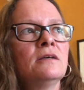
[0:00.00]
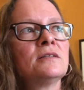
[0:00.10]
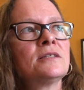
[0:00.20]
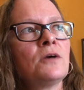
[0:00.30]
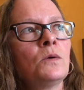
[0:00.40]

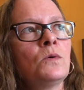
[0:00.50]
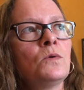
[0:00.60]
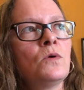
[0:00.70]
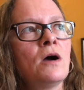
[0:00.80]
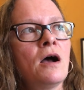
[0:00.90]

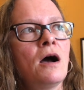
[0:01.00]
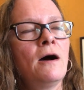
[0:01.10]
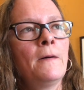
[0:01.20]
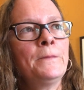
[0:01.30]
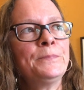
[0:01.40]
So
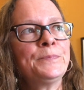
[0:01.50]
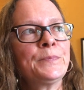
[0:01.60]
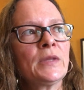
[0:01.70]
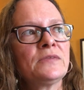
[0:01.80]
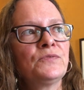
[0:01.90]

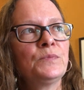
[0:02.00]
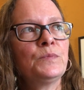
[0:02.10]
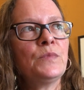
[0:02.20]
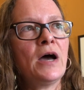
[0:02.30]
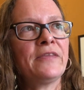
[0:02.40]
I